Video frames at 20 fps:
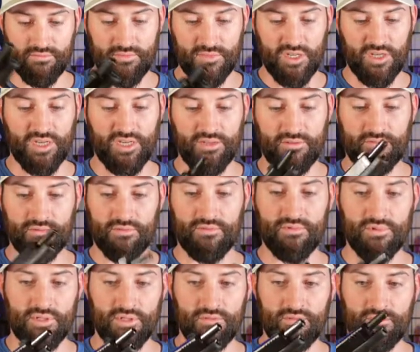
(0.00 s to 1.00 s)
All right.
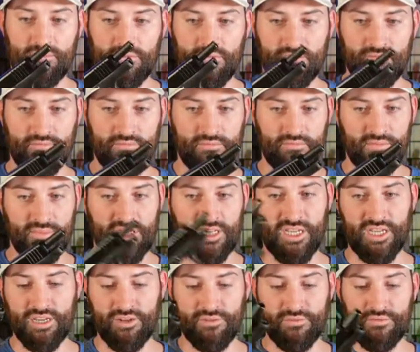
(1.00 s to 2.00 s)

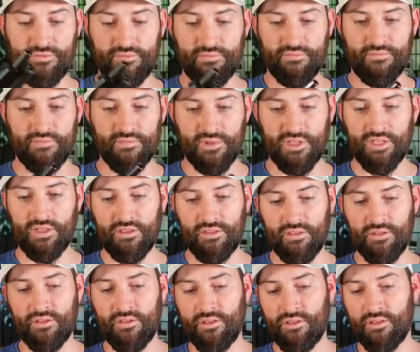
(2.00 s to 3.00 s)
Kind of.
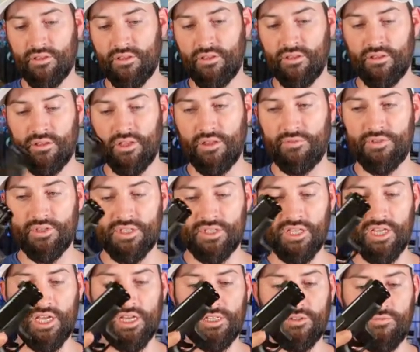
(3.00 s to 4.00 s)
If the
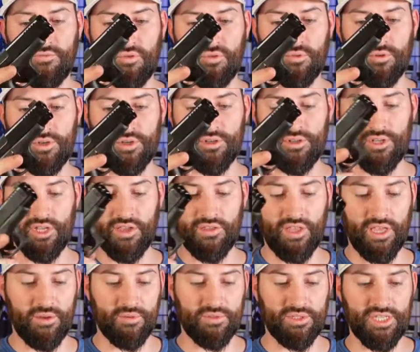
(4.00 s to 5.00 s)
slide is forward, you have
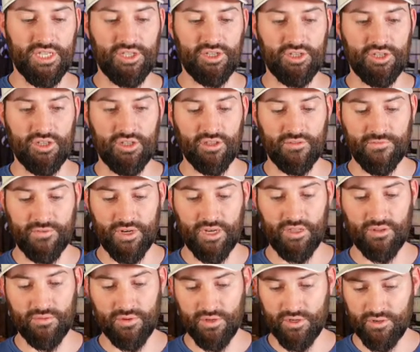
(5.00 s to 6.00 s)
that tension on the
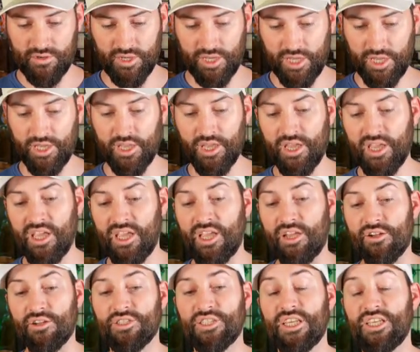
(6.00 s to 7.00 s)
follower. Okay.
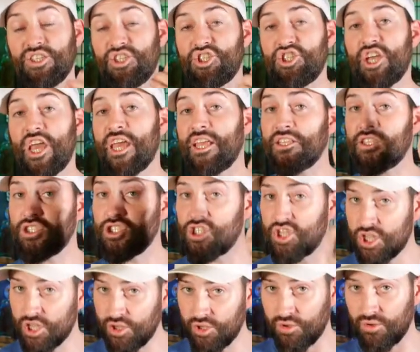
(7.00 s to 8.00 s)
Here's a Gen
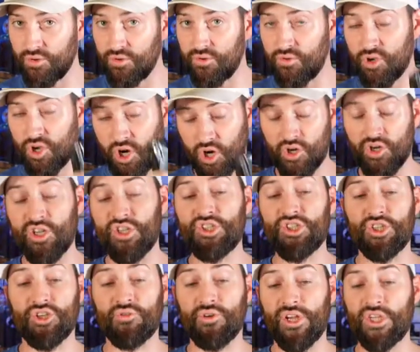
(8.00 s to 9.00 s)
2 current
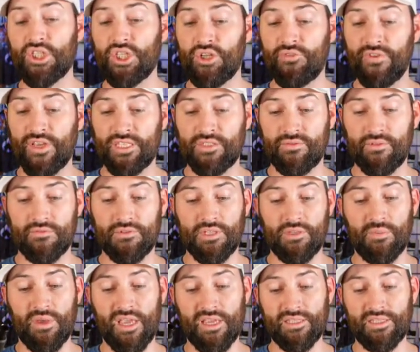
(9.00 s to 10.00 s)
generation of S15
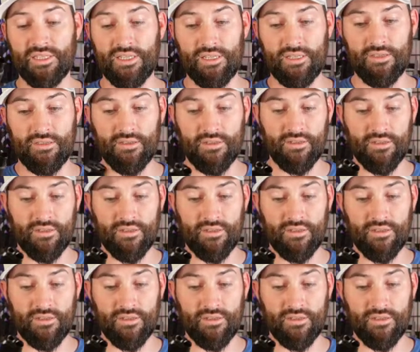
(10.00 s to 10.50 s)
magazine.